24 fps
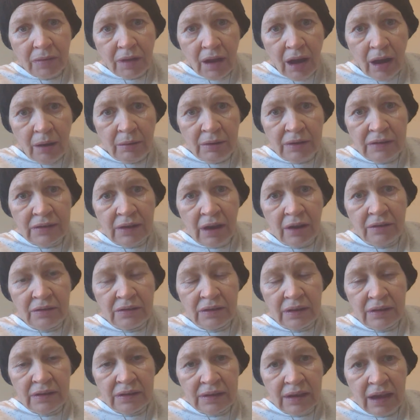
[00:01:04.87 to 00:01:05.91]
I was so
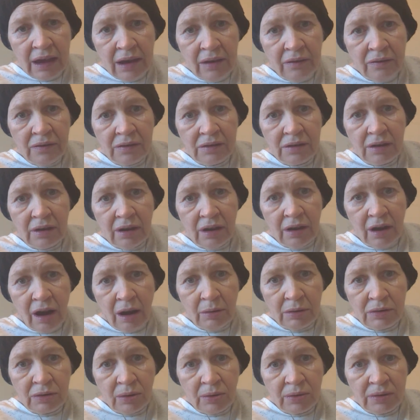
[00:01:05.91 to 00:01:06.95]
deceived, and I
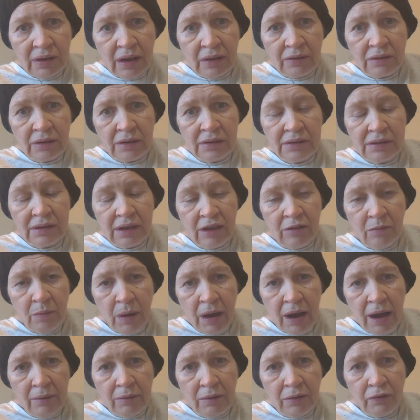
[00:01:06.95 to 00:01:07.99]
was also deceived
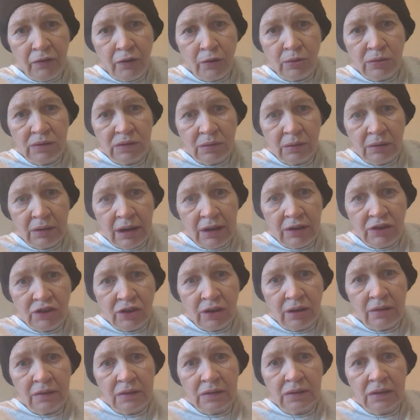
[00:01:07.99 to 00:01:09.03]
by other false
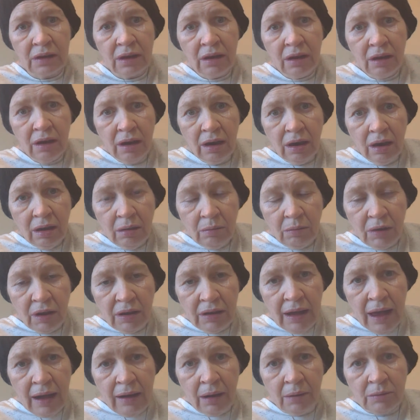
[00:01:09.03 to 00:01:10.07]
religions. But
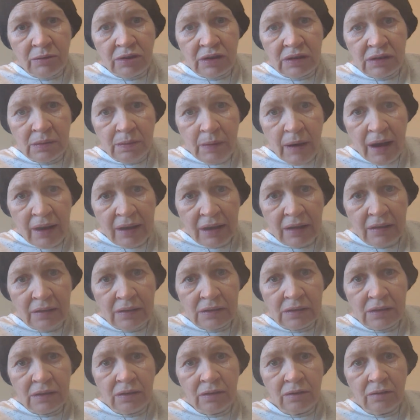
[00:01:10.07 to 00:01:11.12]
now I'm just back
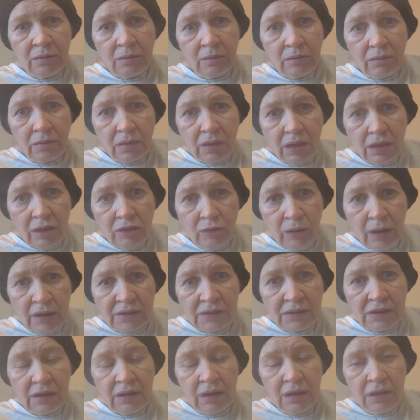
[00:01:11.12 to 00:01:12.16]
into
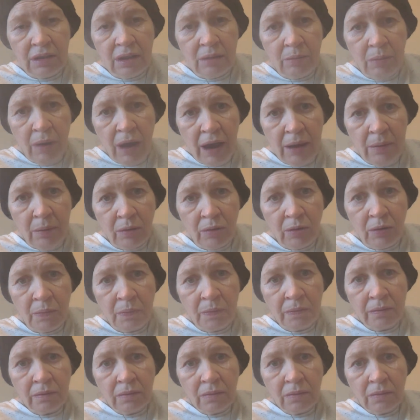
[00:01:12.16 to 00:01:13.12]
trusting in the Bible.